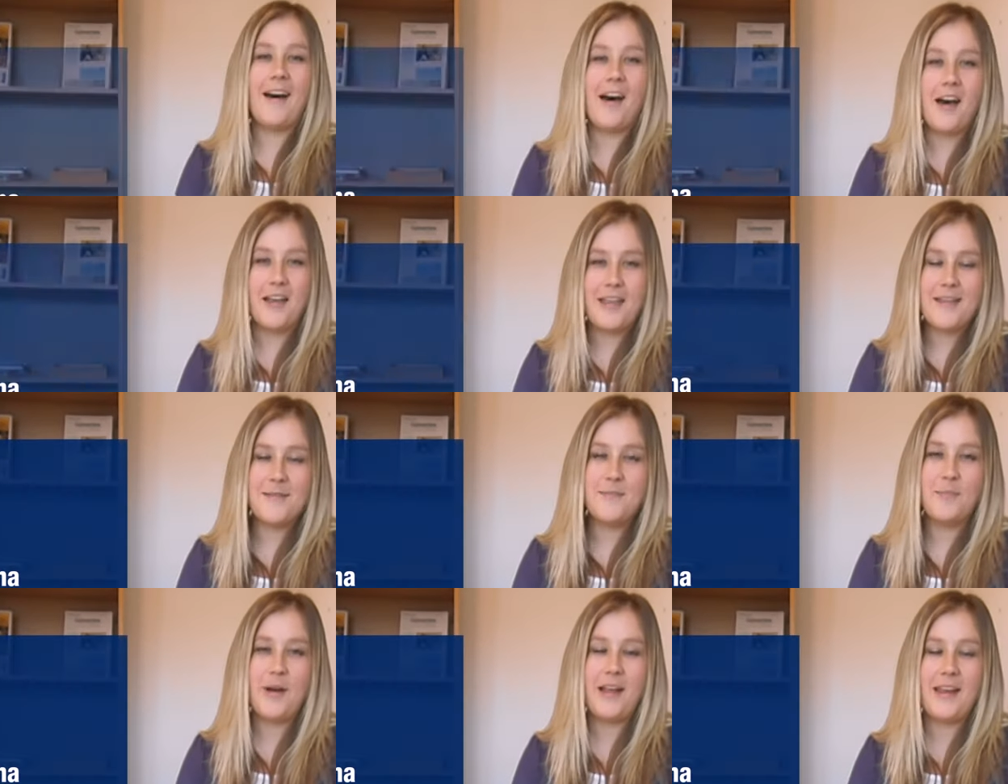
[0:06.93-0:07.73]
Hi,
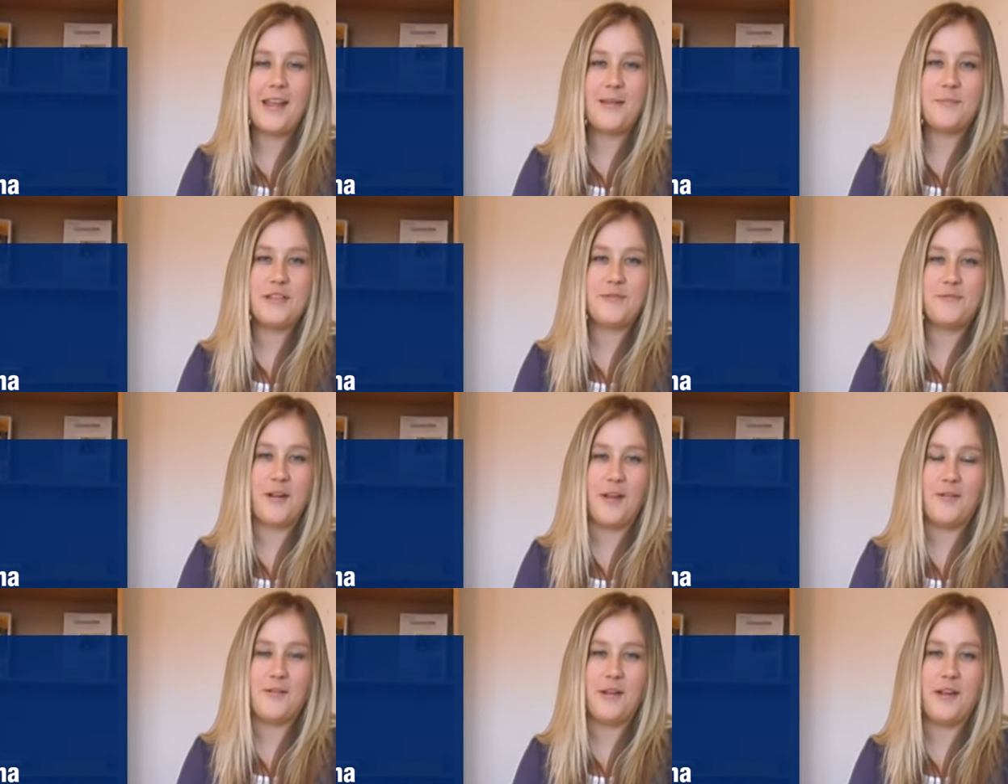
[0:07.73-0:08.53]
my name is
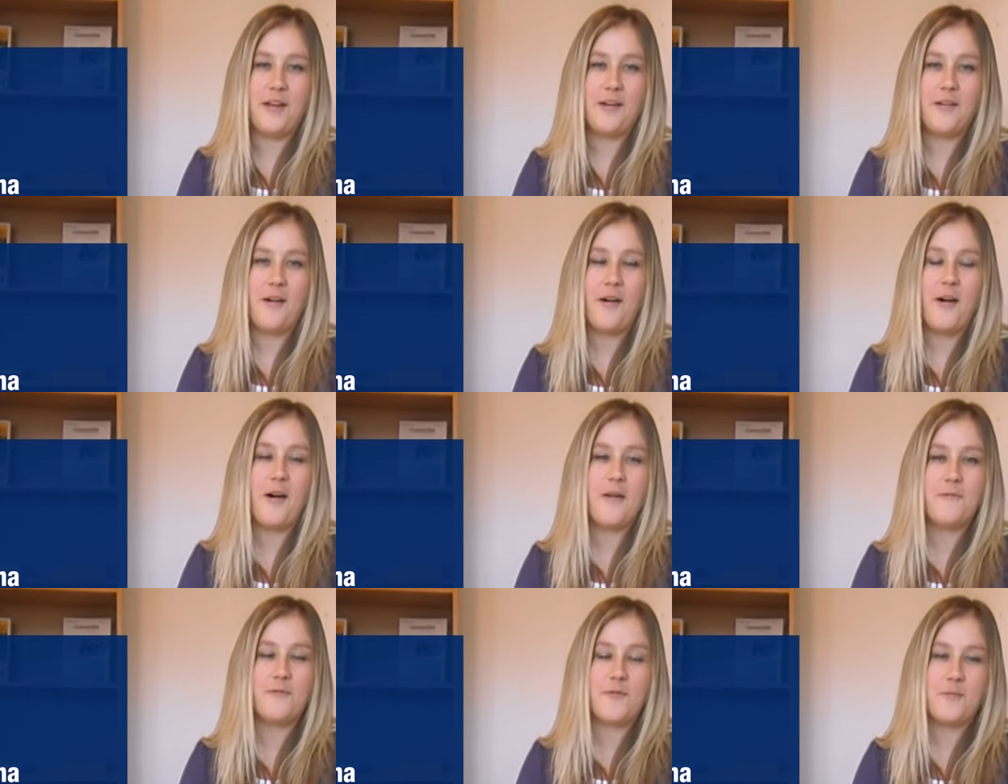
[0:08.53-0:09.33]
Rona.
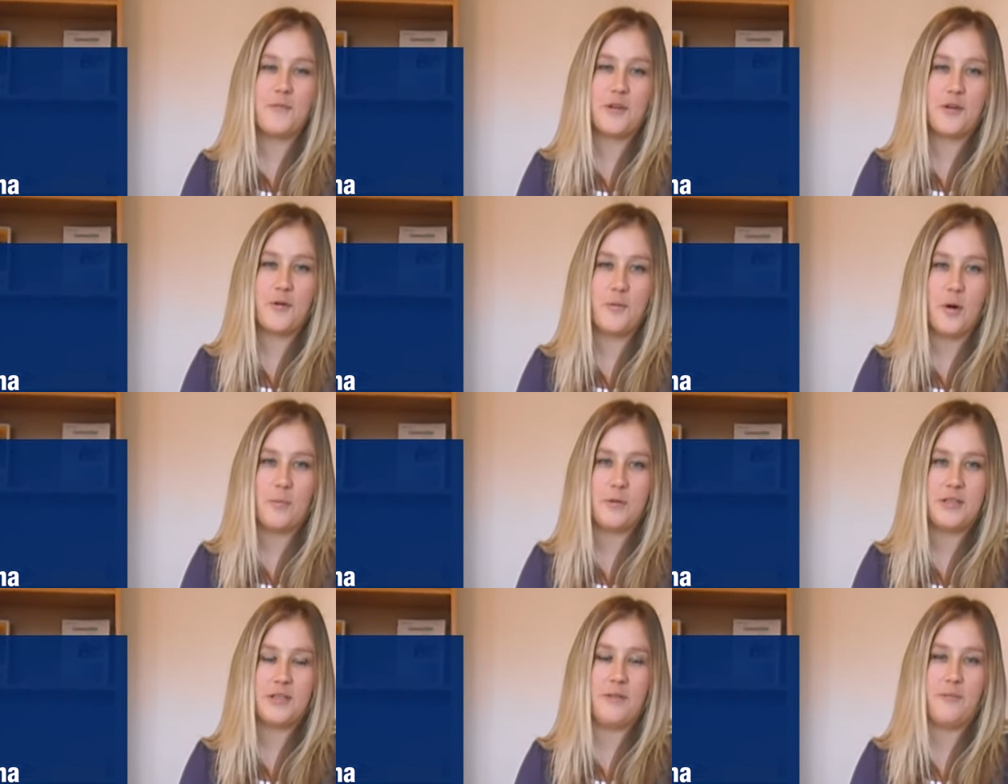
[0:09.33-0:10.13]
I'm from the
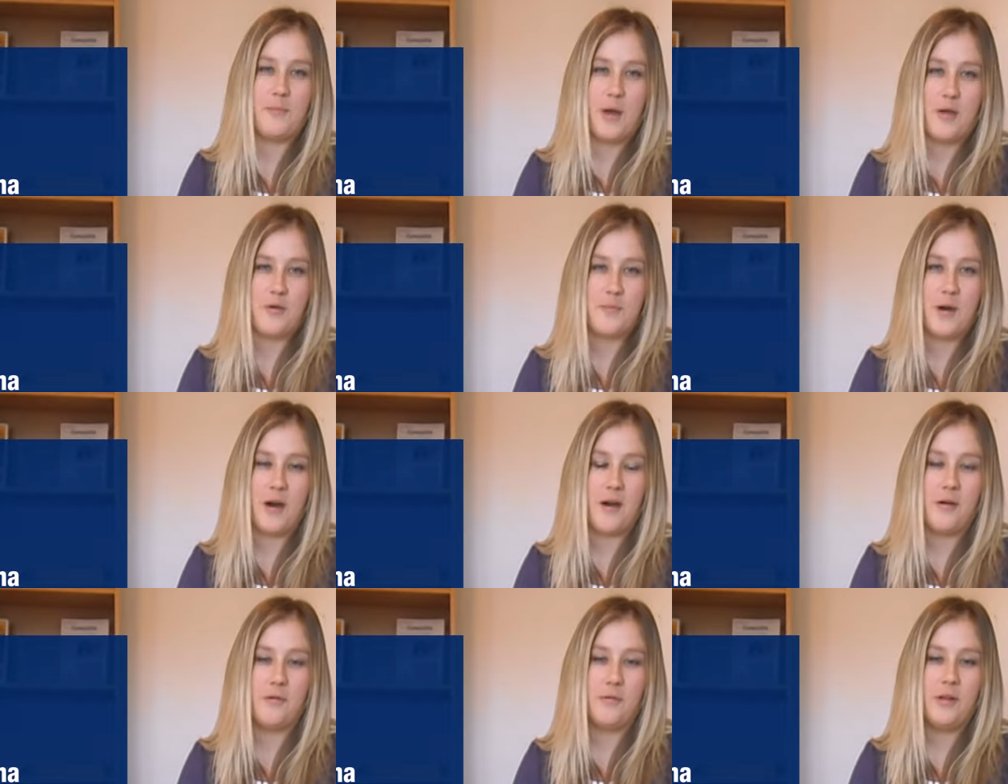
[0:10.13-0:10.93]
Cooperative
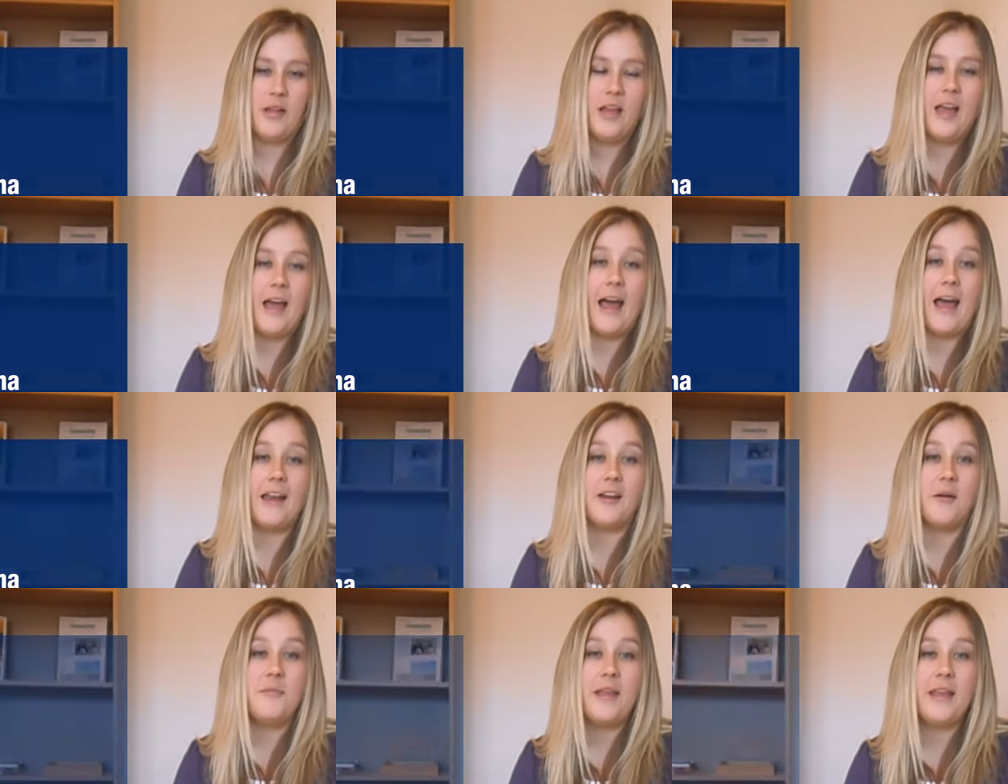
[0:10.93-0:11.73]
Mobile
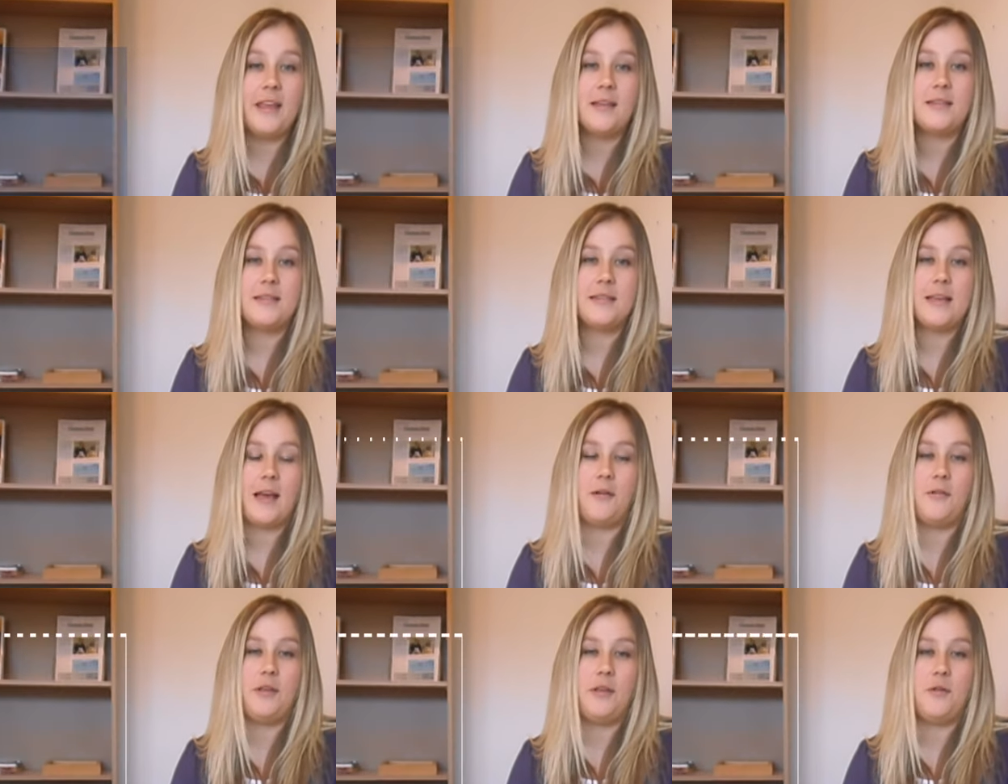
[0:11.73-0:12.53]
and I'm here to
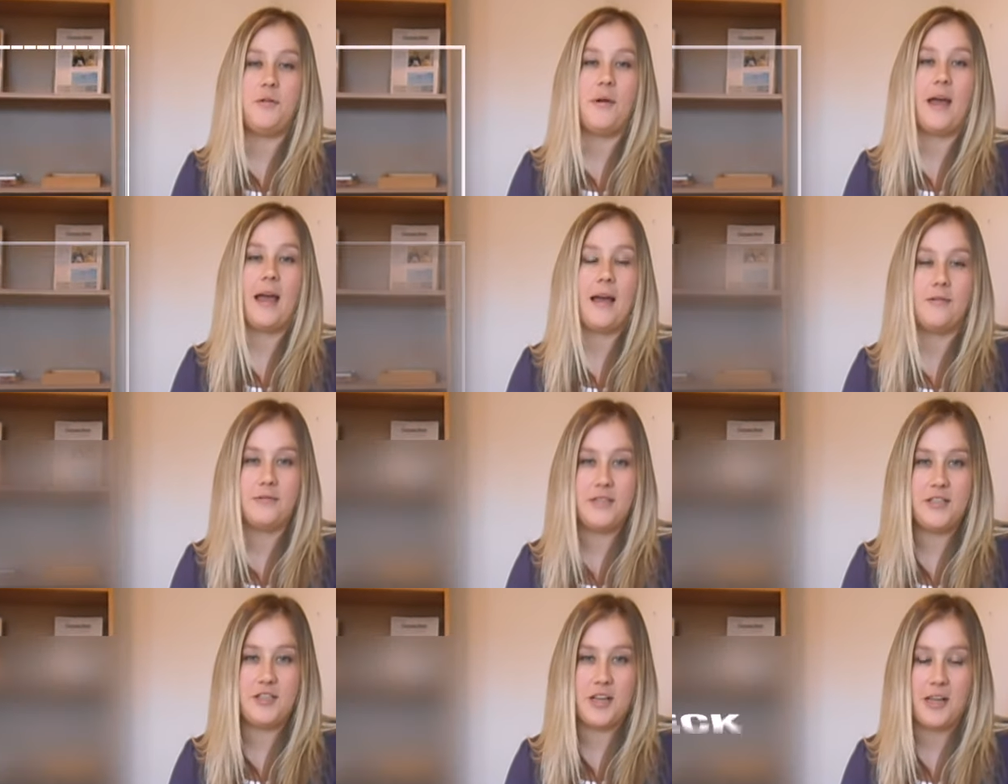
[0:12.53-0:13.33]
tell you how
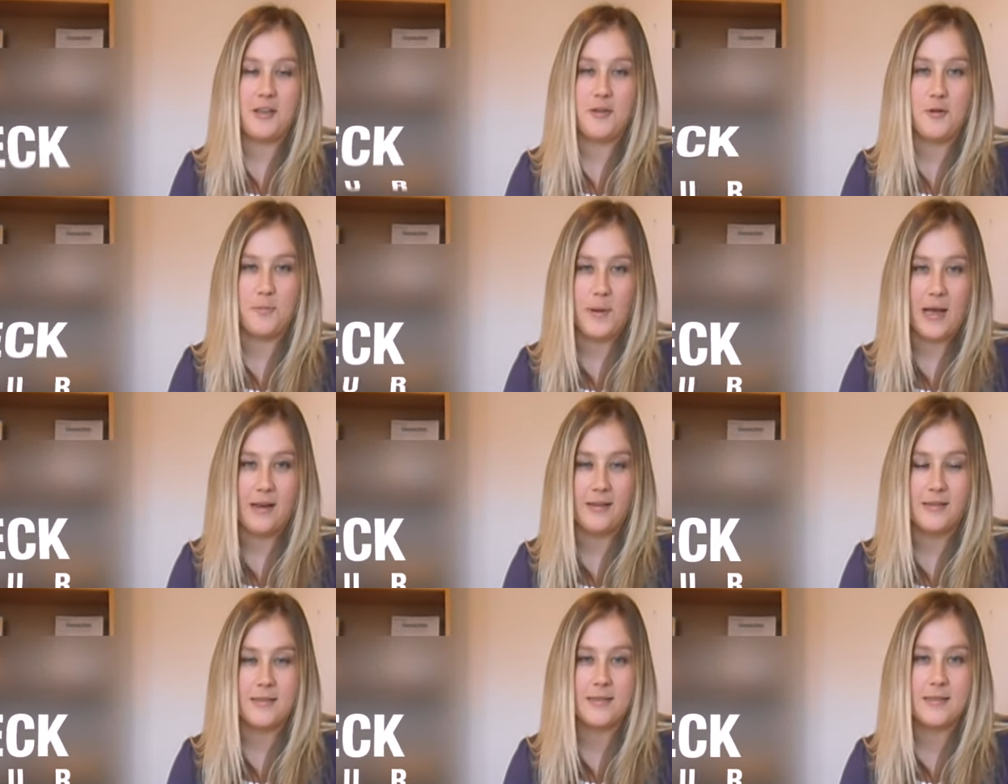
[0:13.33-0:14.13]
to check your
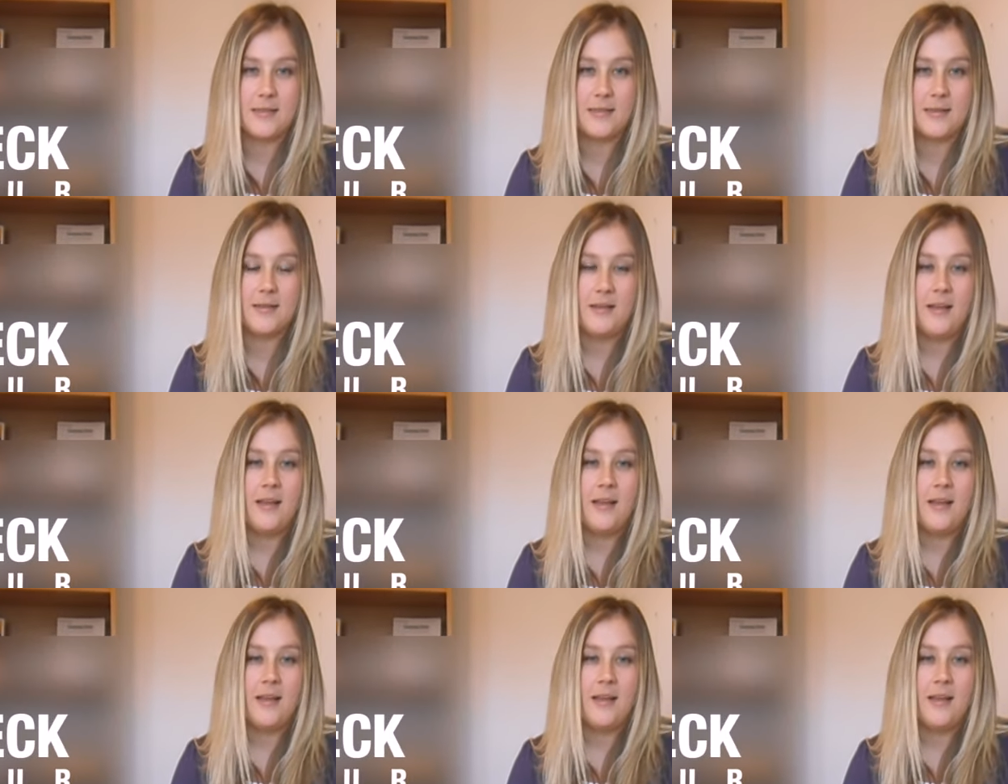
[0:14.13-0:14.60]
balance.